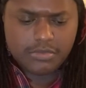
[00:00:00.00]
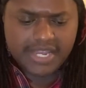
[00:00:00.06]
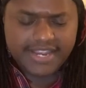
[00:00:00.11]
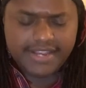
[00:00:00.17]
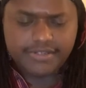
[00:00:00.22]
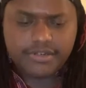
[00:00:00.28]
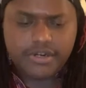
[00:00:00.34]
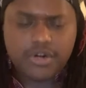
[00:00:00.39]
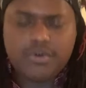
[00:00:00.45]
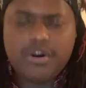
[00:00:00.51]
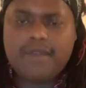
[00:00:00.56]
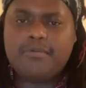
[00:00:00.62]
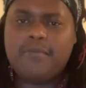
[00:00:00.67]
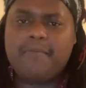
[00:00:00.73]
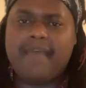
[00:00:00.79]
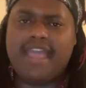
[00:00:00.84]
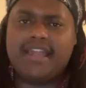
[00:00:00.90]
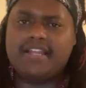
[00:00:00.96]
He's an incredible
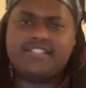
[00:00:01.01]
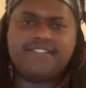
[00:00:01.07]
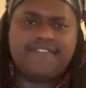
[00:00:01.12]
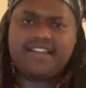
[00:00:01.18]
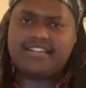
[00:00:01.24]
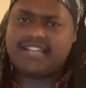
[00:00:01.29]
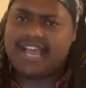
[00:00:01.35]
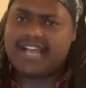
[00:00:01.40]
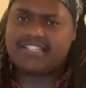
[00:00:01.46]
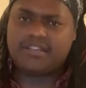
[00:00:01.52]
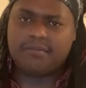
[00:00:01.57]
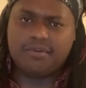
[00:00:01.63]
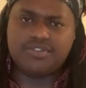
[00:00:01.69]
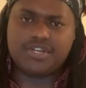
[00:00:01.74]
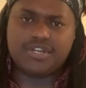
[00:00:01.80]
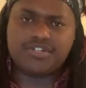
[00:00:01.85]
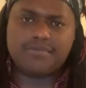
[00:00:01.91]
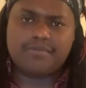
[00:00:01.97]
man. He's a fantastic
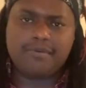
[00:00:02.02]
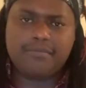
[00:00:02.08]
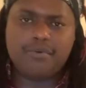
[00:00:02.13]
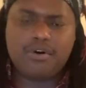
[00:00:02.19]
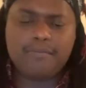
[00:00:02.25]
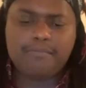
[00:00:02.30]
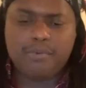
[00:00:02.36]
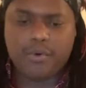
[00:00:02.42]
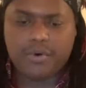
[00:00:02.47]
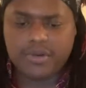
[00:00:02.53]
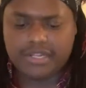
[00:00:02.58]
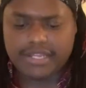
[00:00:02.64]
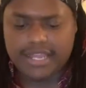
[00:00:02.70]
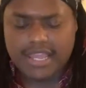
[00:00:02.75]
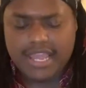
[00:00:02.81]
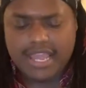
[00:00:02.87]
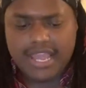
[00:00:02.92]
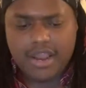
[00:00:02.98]
musician, but more
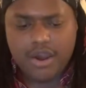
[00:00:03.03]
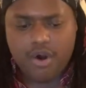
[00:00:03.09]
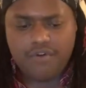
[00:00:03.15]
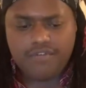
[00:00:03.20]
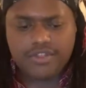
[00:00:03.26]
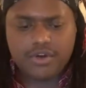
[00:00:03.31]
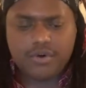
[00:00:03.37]
importantly, over the